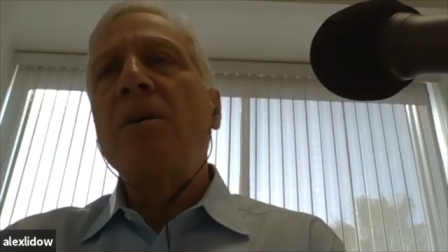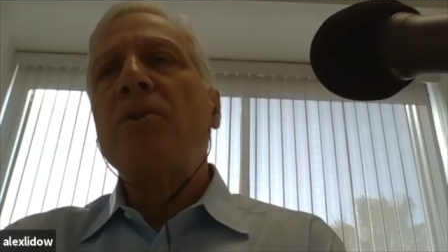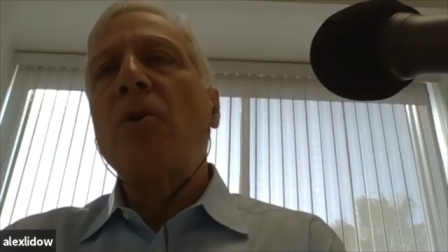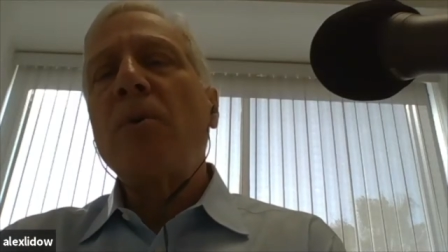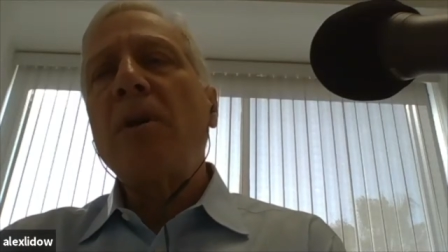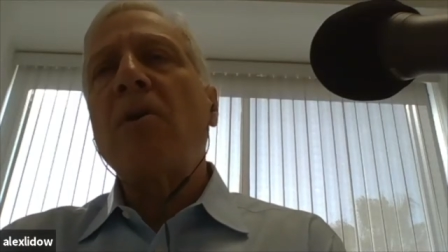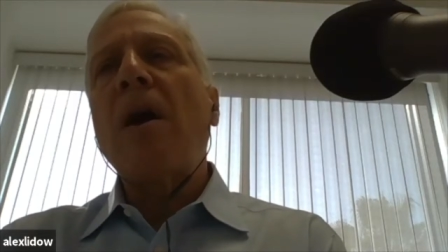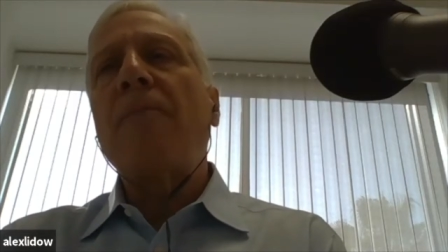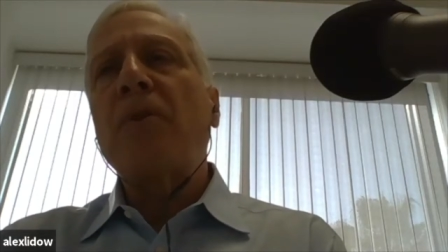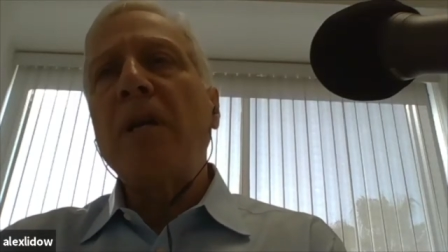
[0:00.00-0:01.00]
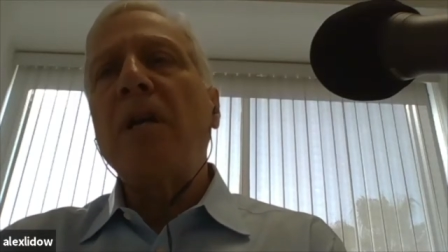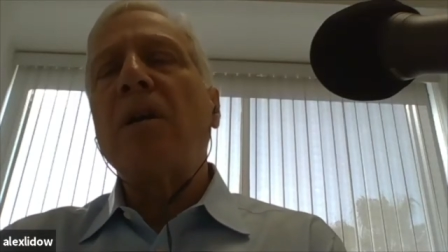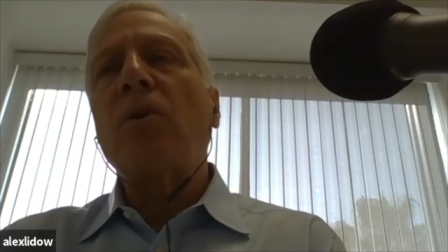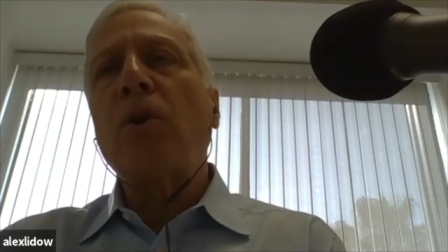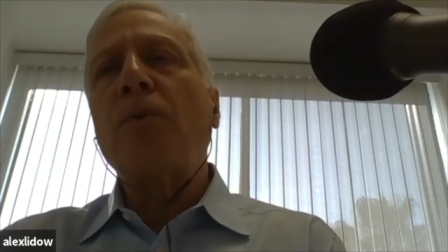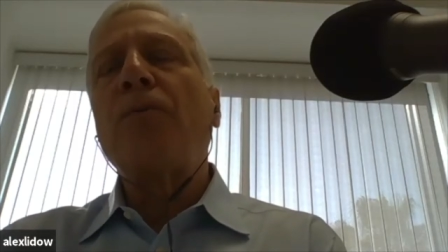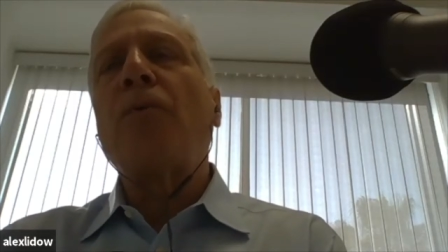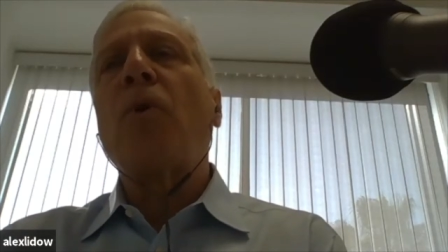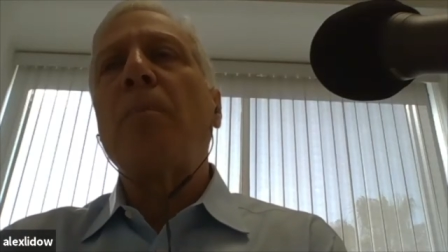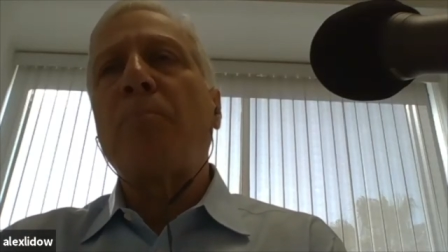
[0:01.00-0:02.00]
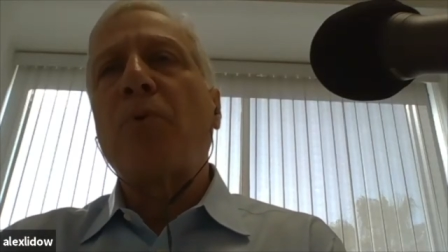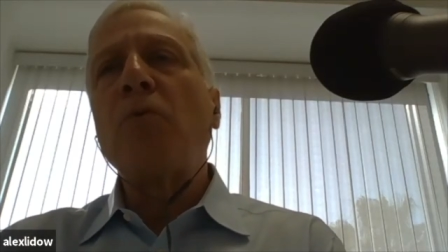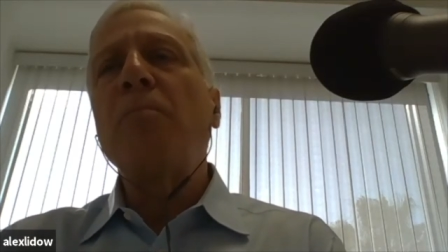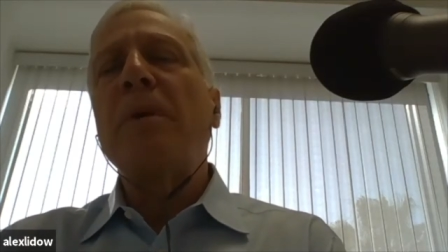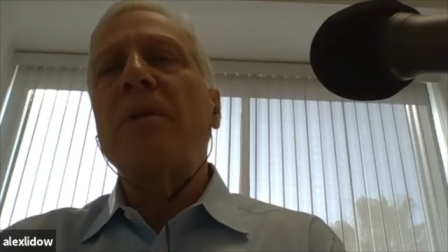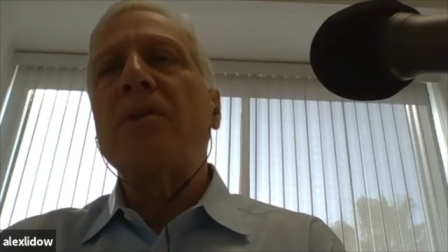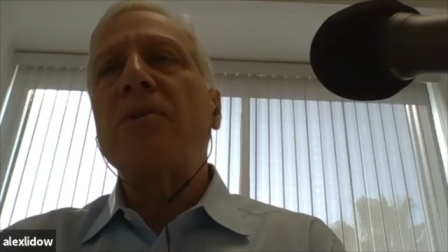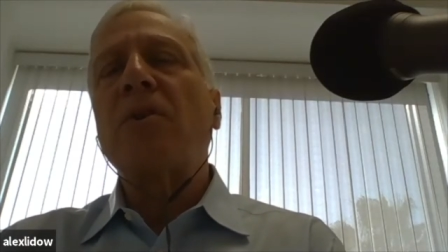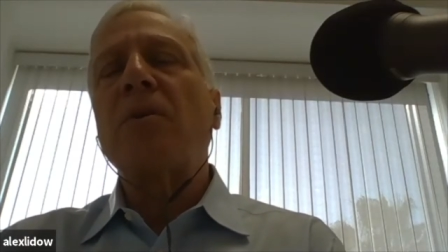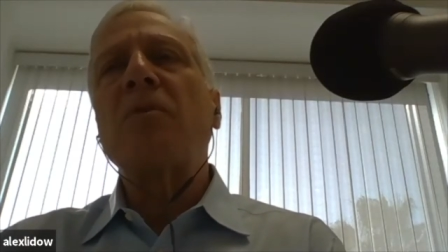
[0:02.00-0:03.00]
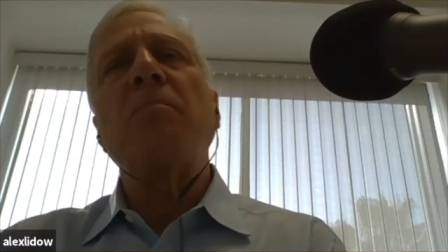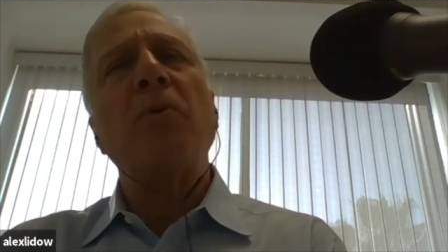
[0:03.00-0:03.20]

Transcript: So year after year, look for improvements in terms of both